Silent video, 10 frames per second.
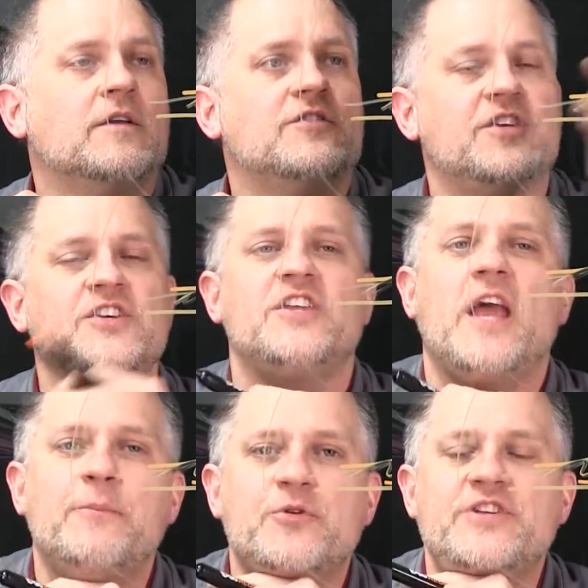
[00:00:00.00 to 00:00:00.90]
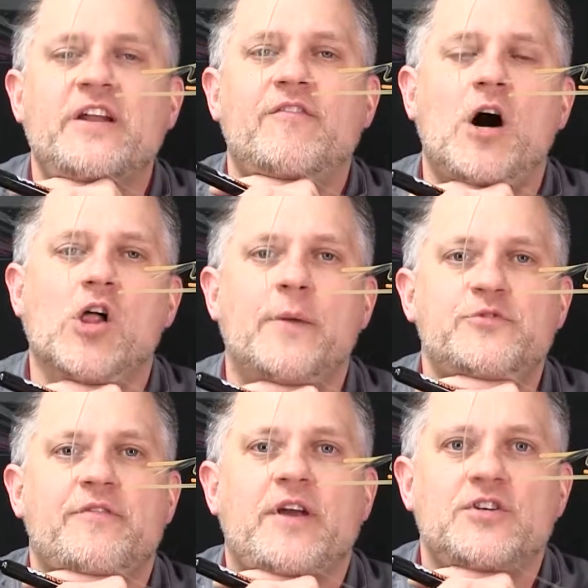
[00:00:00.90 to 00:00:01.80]
68% of all
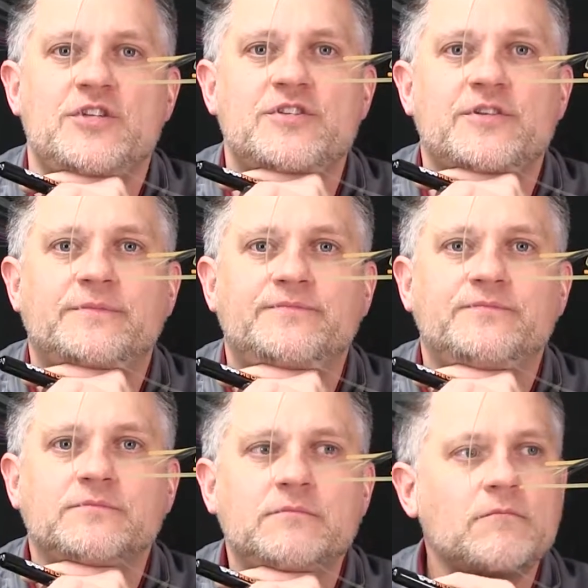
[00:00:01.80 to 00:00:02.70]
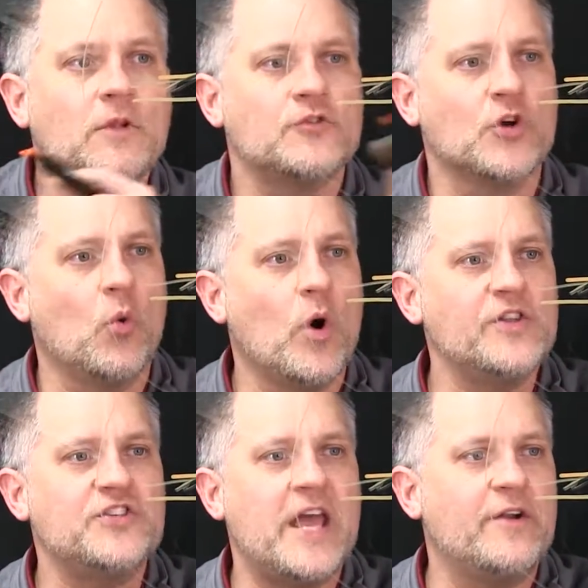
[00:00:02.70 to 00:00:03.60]
observations. So one
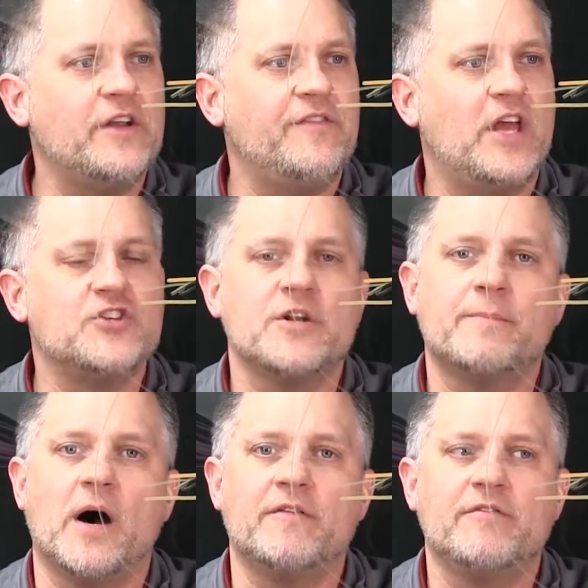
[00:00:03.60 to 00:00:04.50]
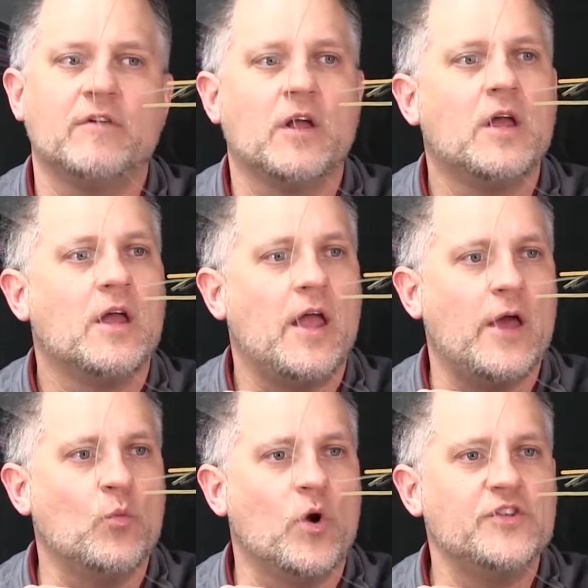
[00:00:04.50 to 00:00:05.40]
standard deviation above
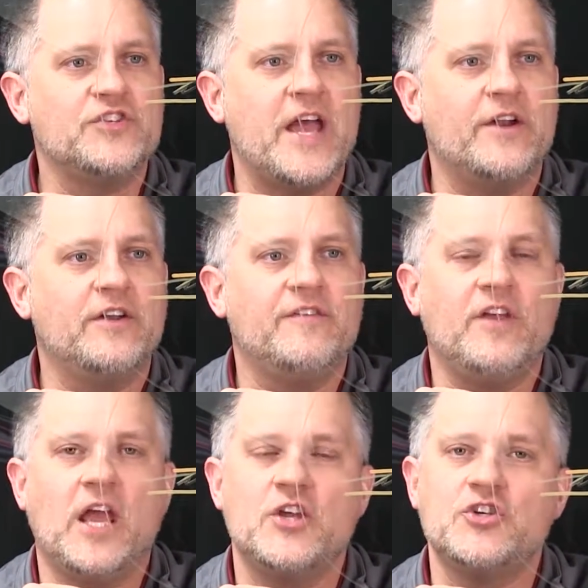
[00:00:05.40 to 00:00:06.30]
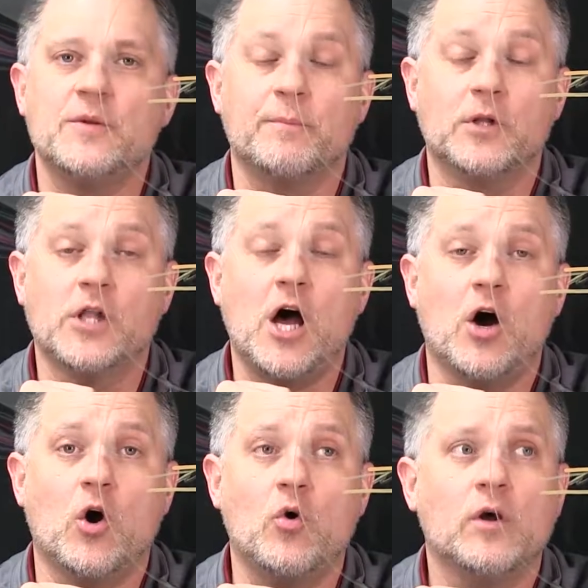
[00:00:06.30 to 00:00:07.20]
and one standard deviation
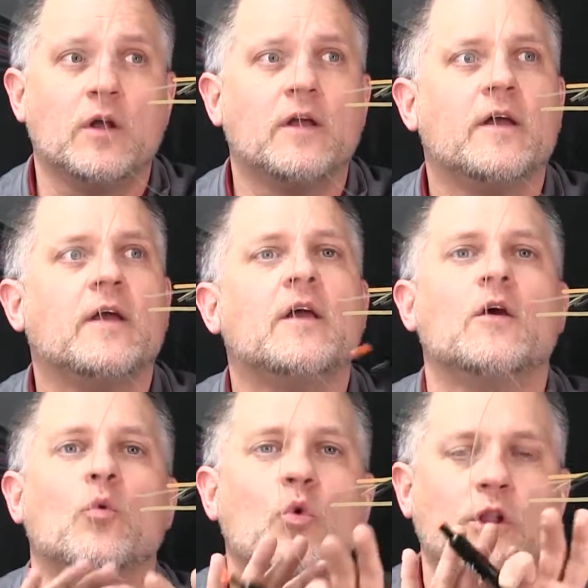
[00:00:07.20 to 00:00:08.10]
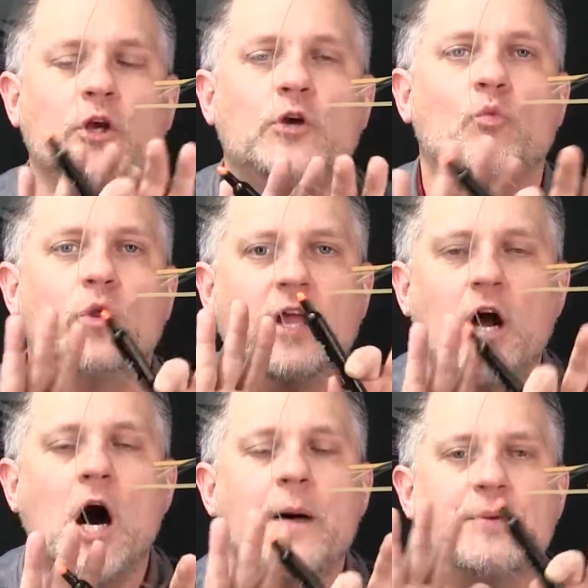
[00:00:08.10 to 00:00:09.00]
below will
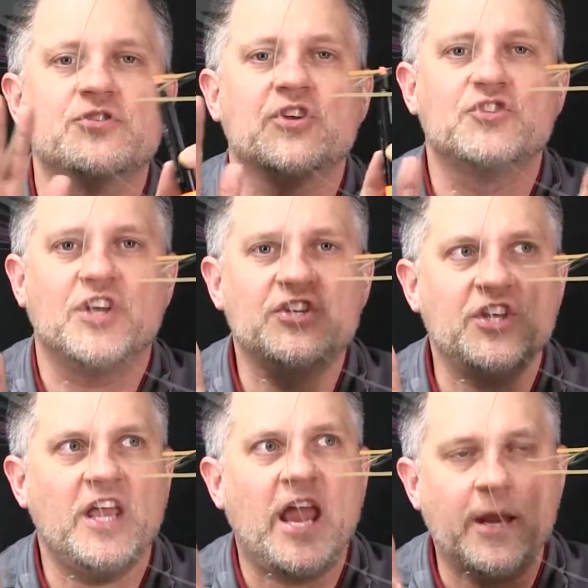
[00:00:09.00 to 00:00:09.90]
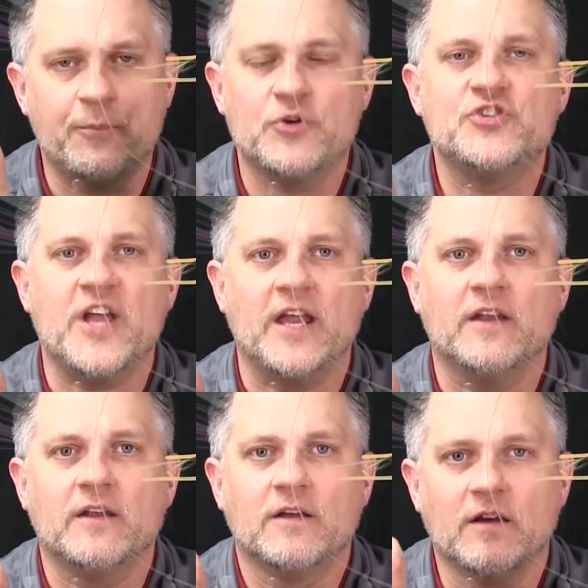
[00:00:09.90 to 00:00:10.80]
encompass
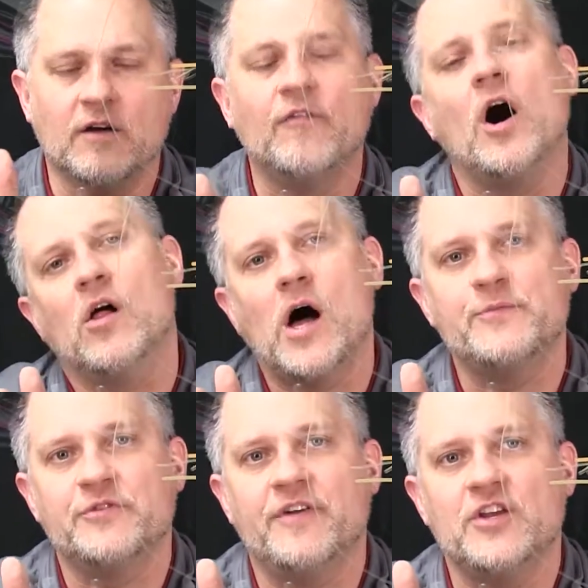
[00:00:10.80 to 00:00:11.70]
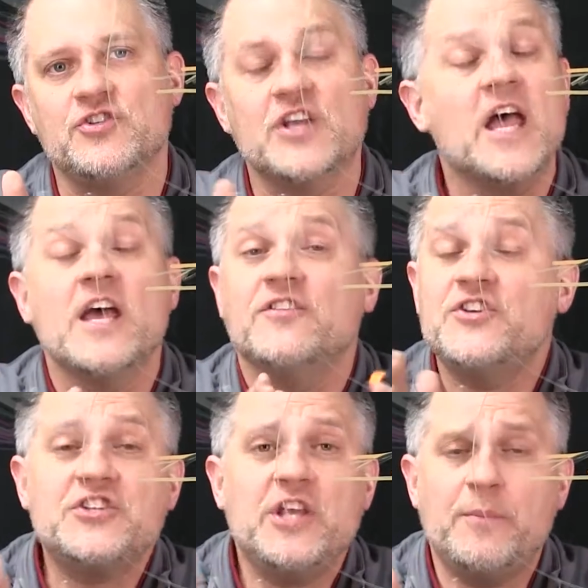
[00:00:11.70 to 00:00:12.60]
68% of all observations.
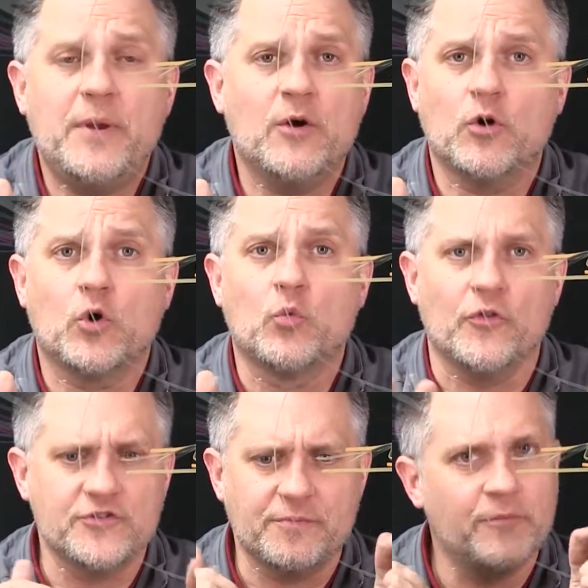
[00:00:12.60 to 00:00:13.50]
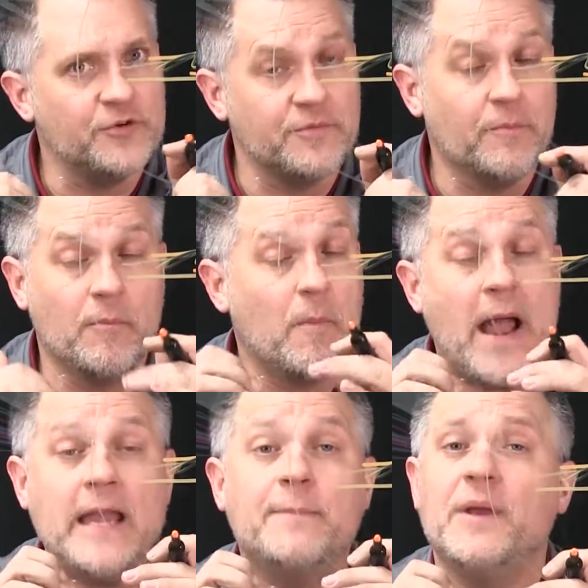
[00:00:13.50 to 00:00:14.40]
This is the empirical rule. There's a
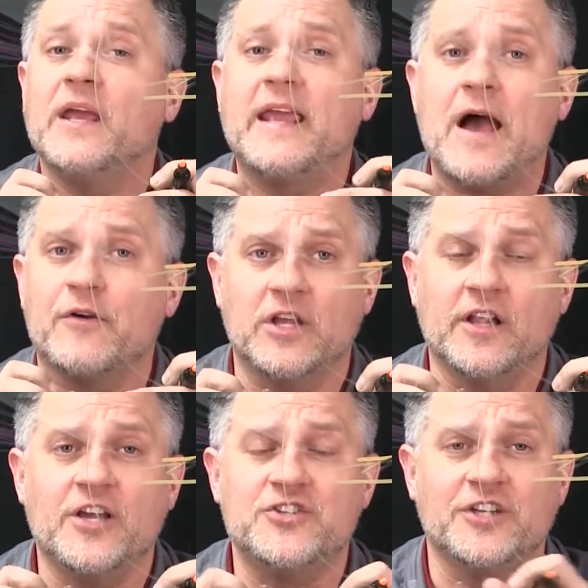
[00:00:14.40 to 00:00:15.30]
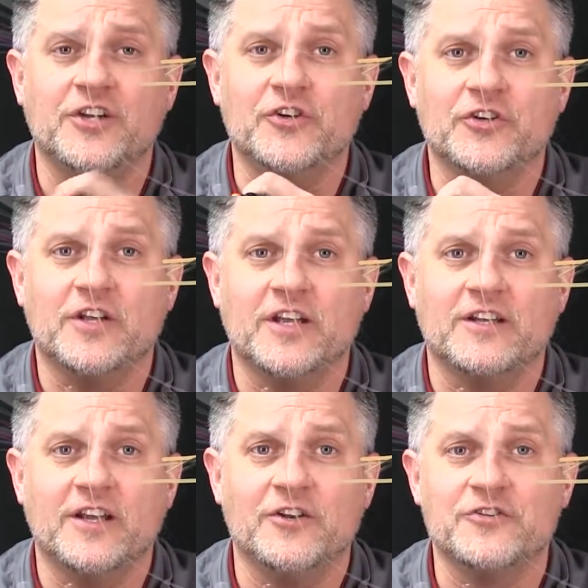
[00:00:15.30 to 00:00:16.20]
mighty big calculation in
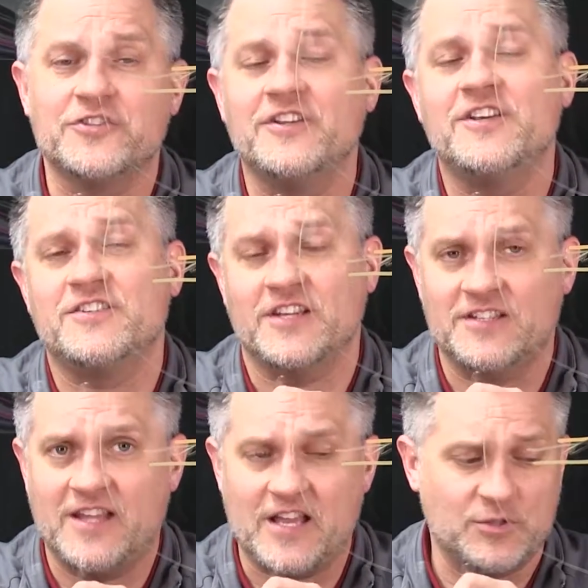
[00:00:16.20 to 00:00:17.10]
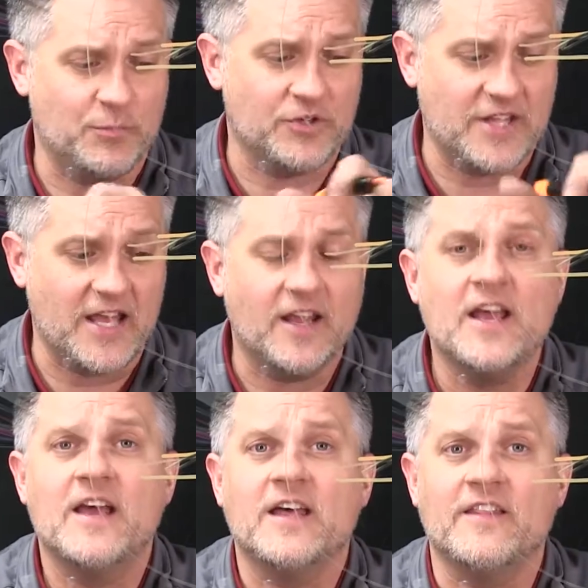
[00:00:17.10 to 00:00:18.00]
your statistics test books that
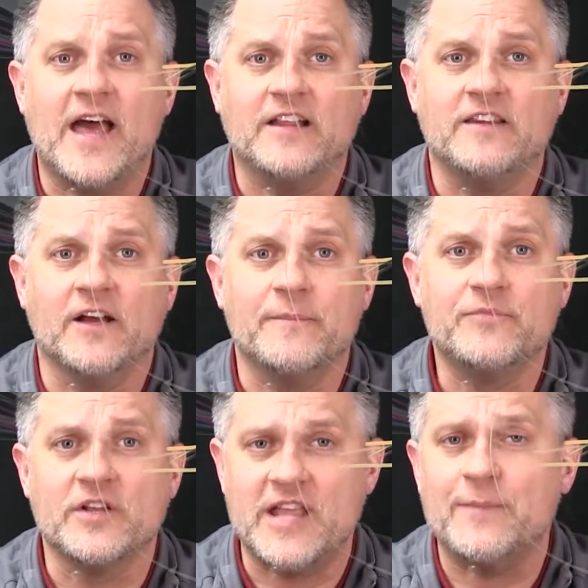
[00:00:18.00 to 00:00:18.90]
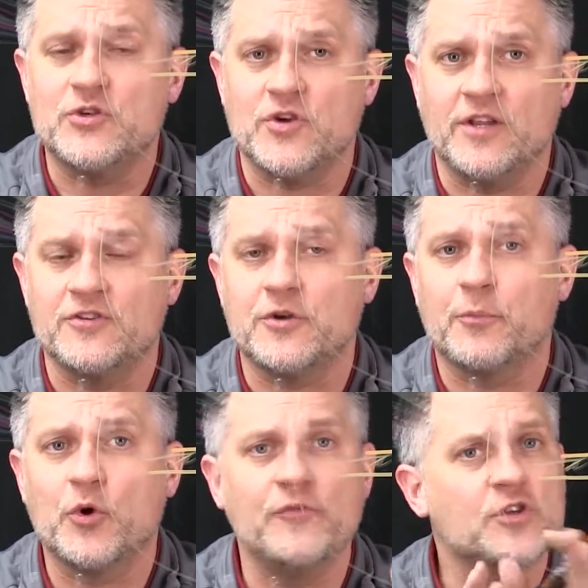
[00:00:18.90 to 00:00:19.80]
demonstrate this or
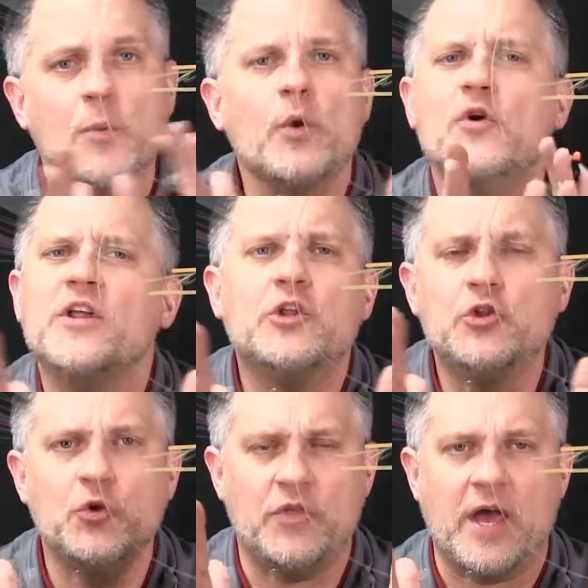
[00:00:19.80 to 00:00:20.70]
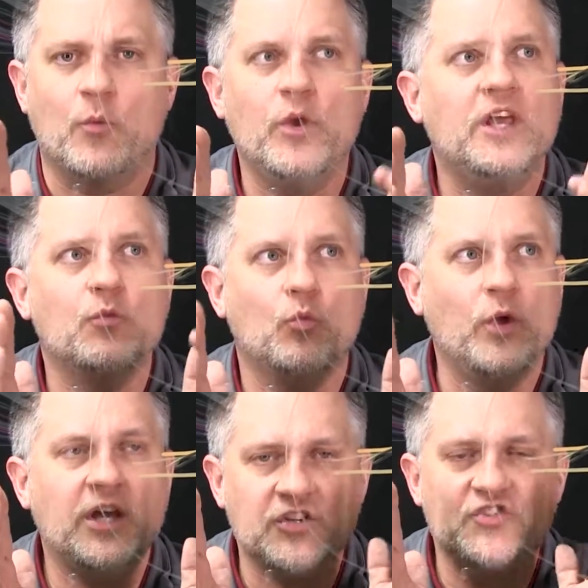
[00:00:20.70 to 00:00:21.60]
prove this, but we don't need to do that. We
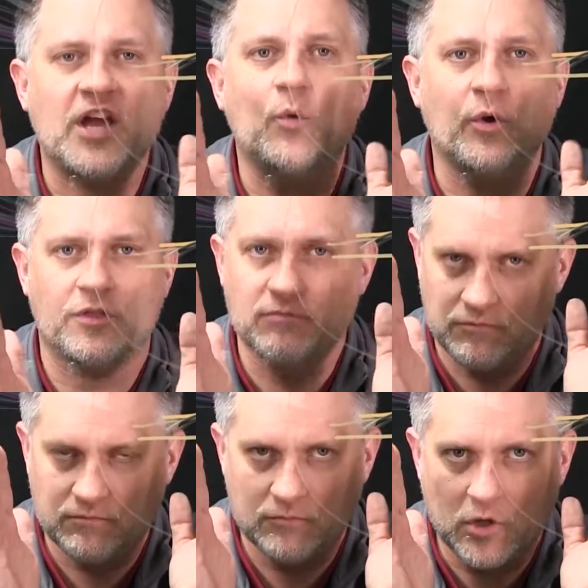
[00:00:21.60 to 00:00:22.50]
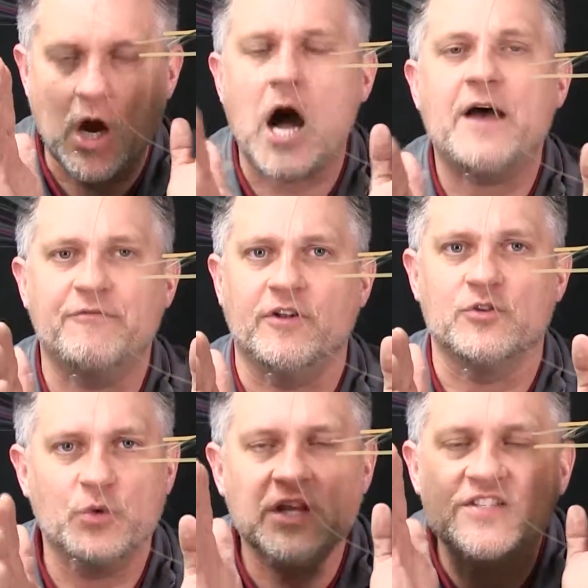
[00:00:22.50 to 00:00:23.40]
could say with
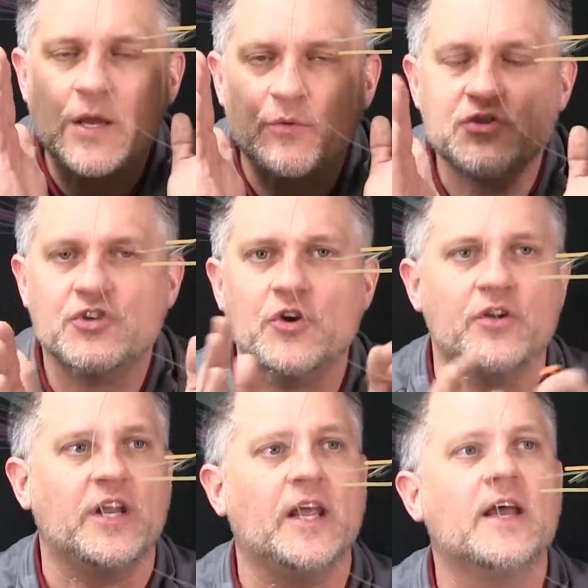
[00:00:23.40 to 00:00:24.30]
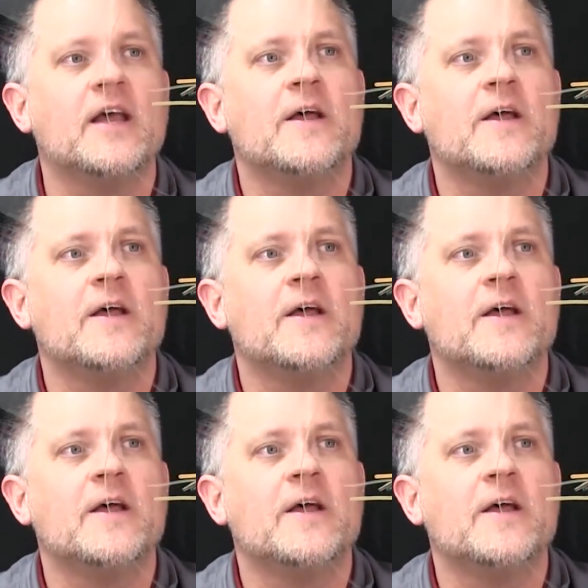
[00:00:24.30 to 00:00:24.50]
confidence, we could say with certainty